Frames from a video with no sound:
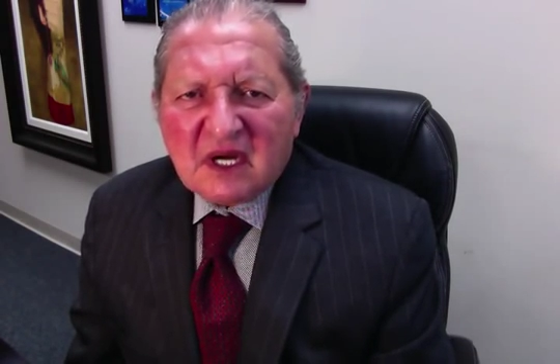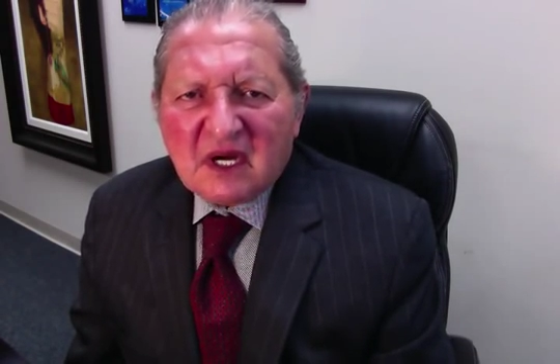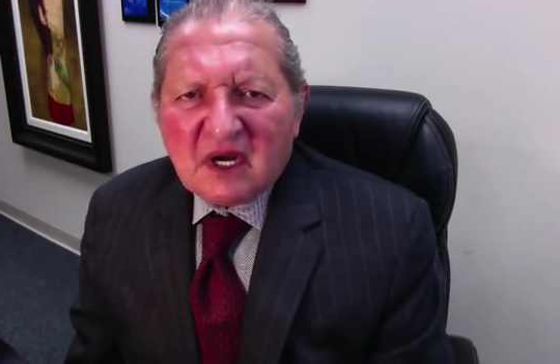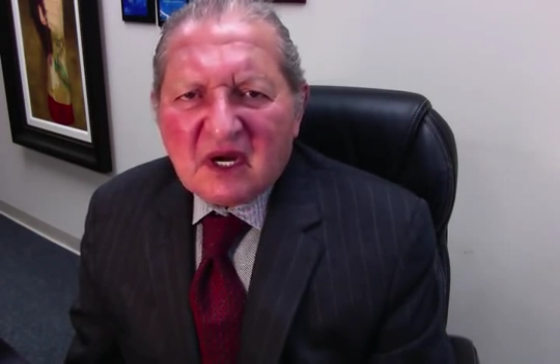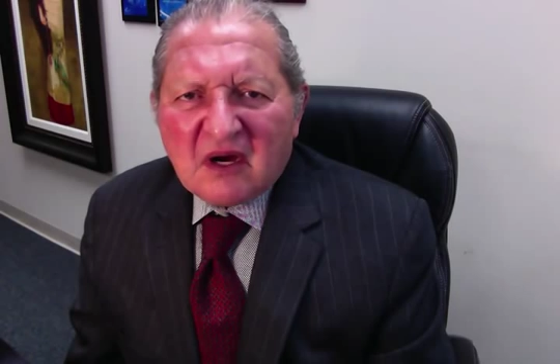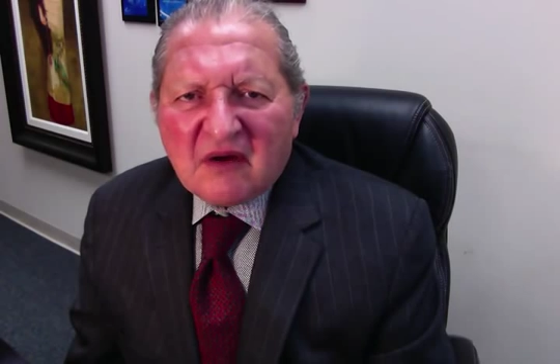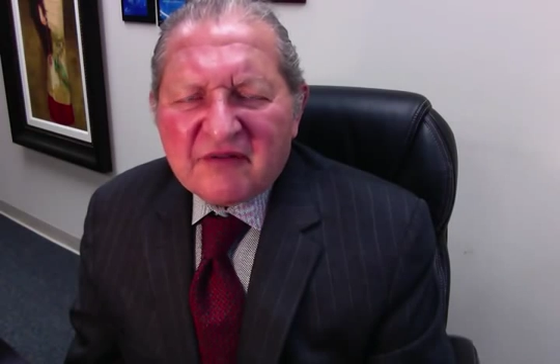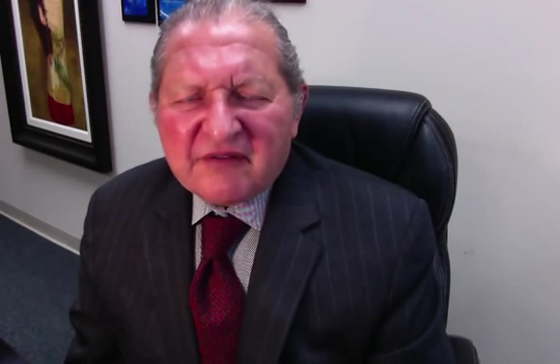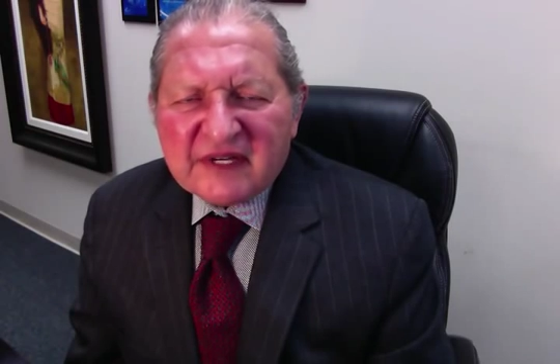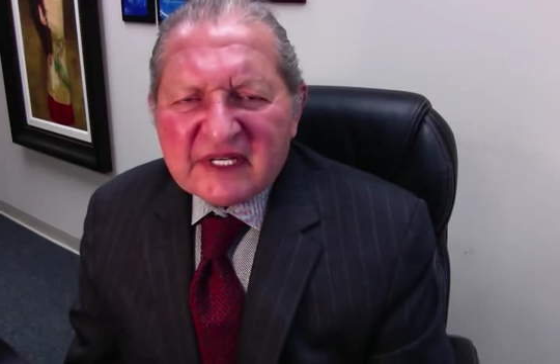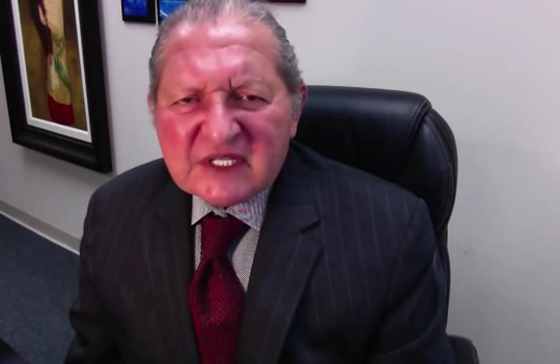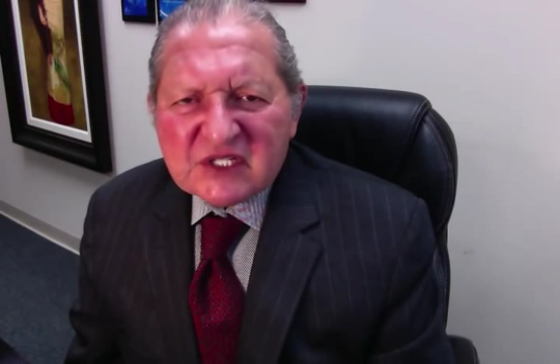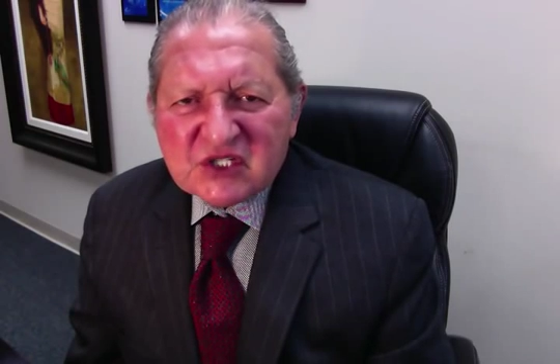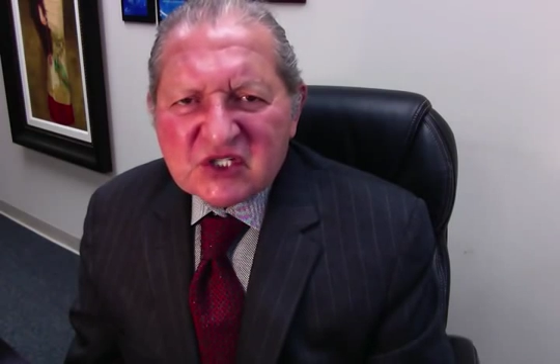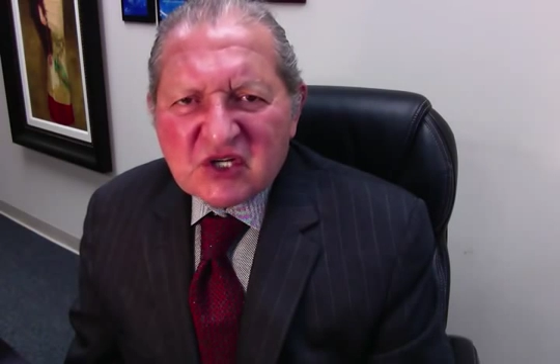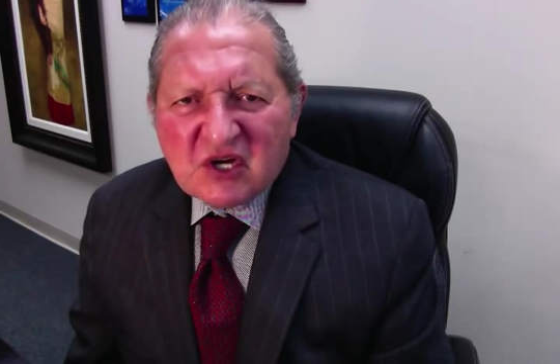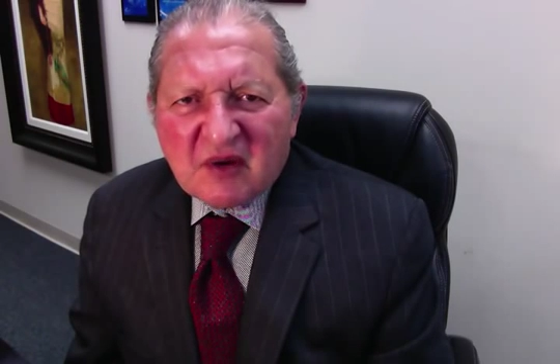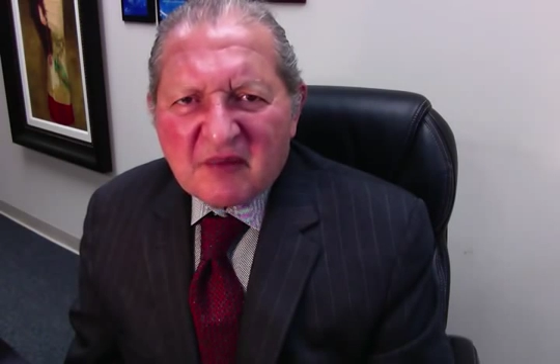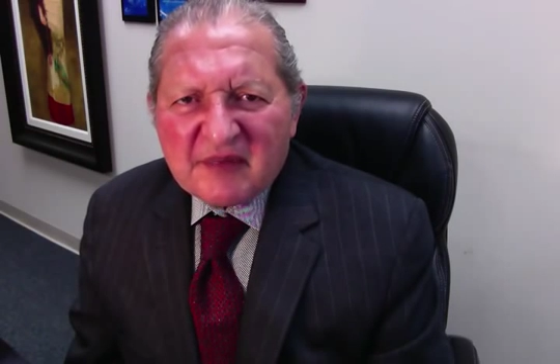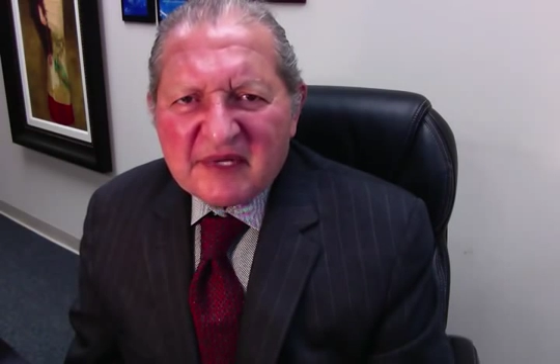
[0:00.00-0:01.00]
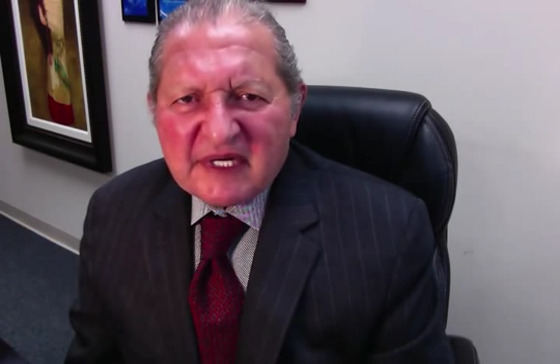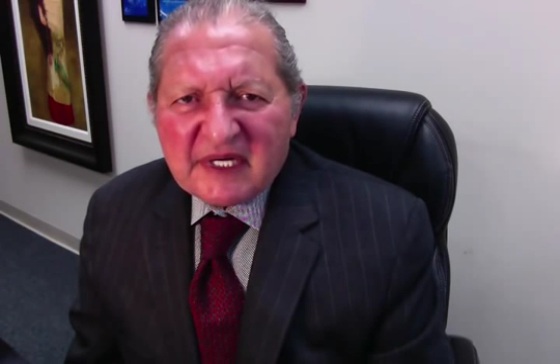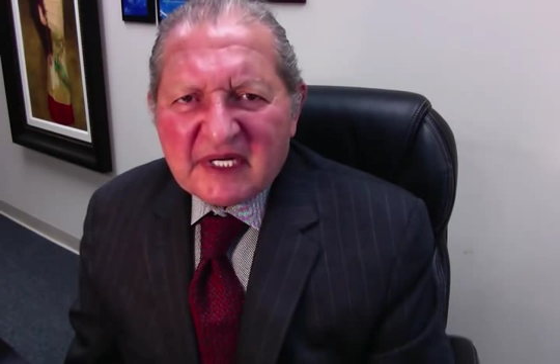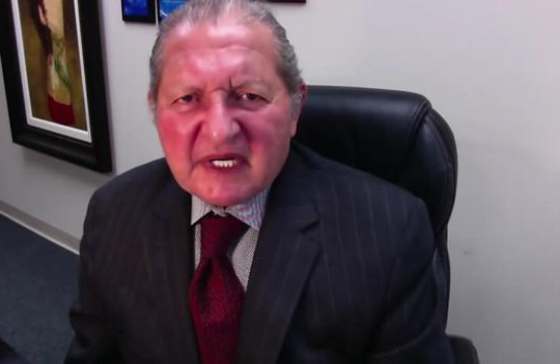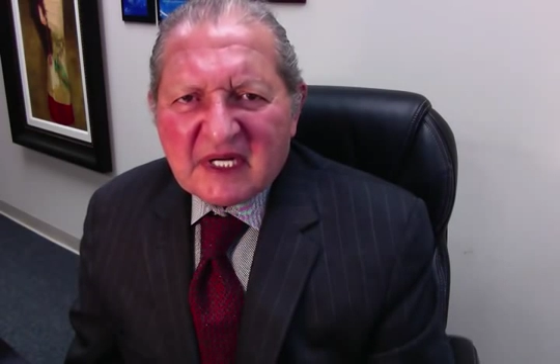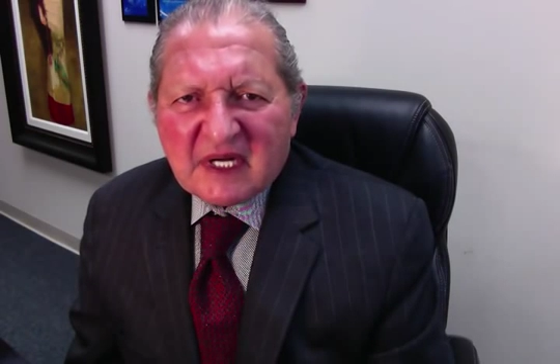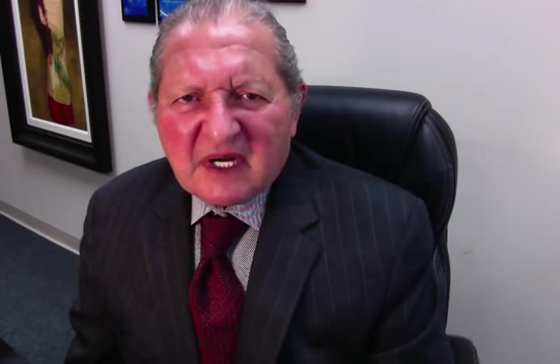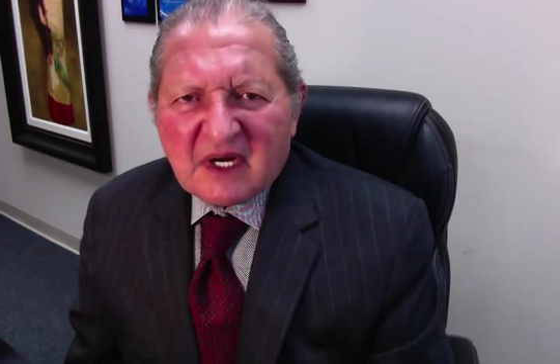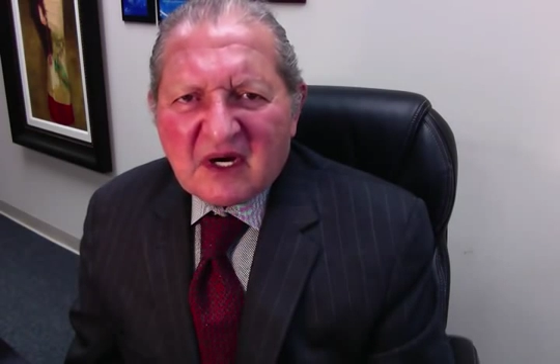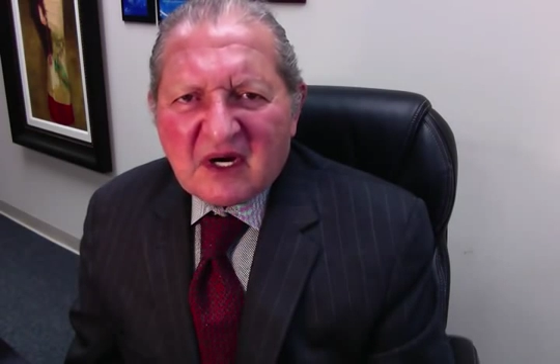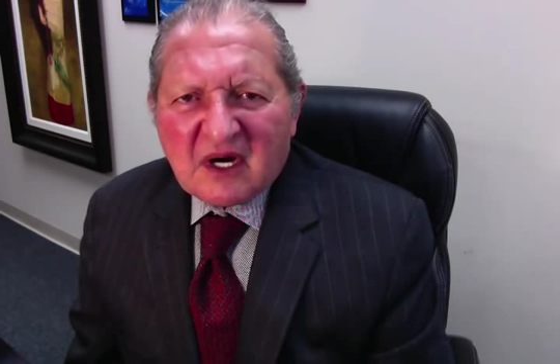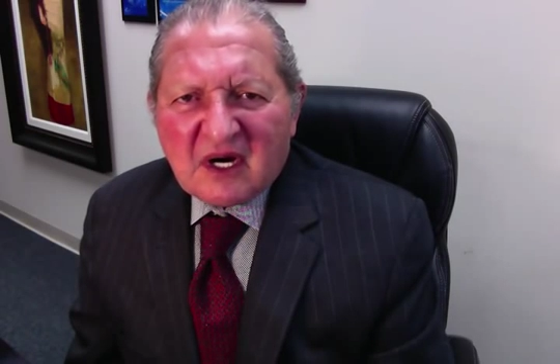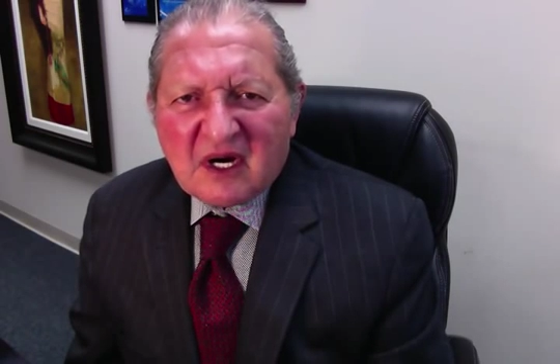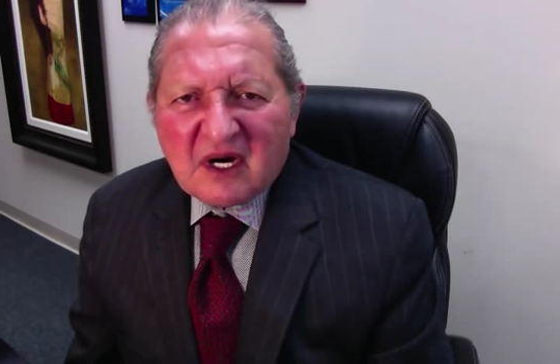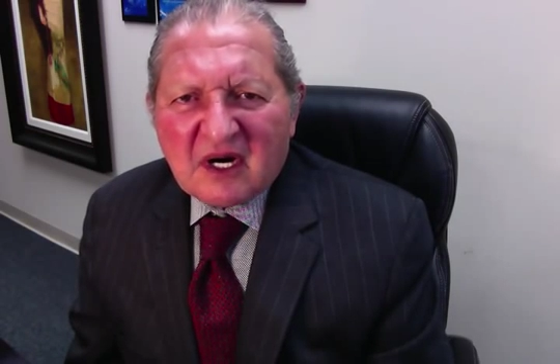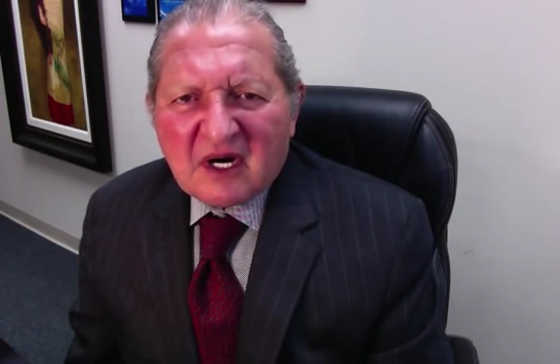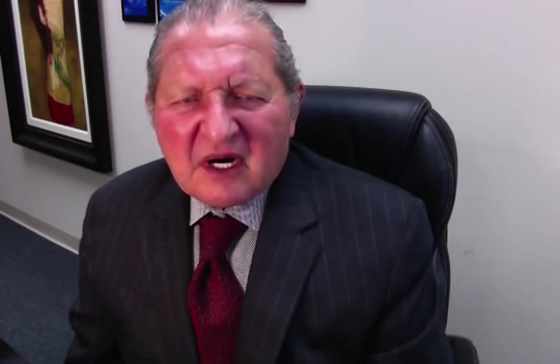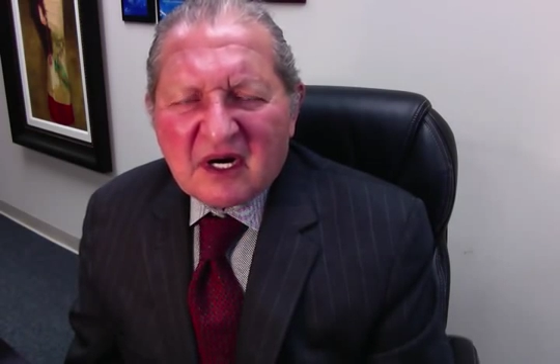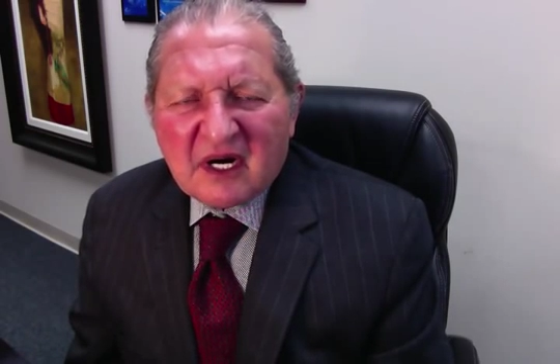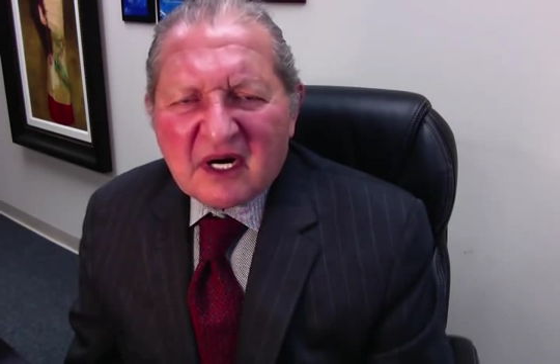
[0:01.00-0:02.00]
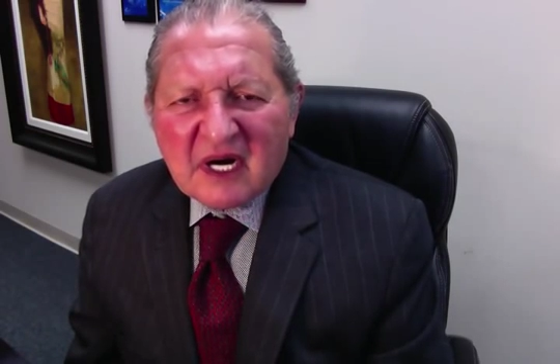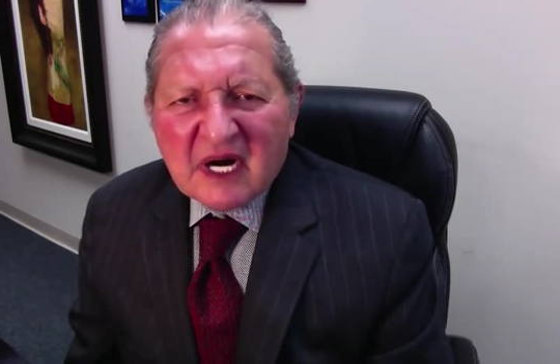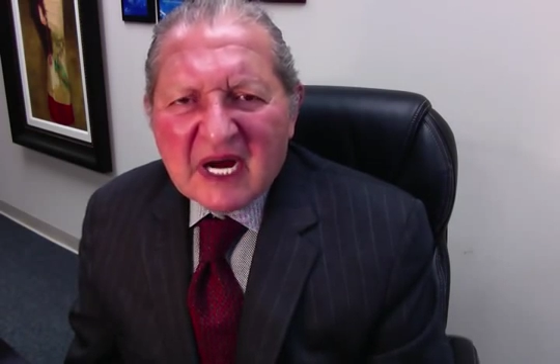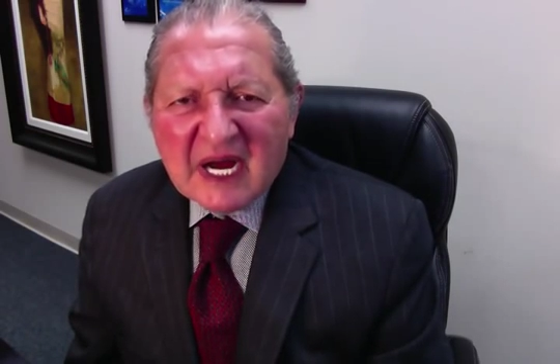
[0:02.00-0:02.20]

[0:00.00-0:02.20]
of insomnia are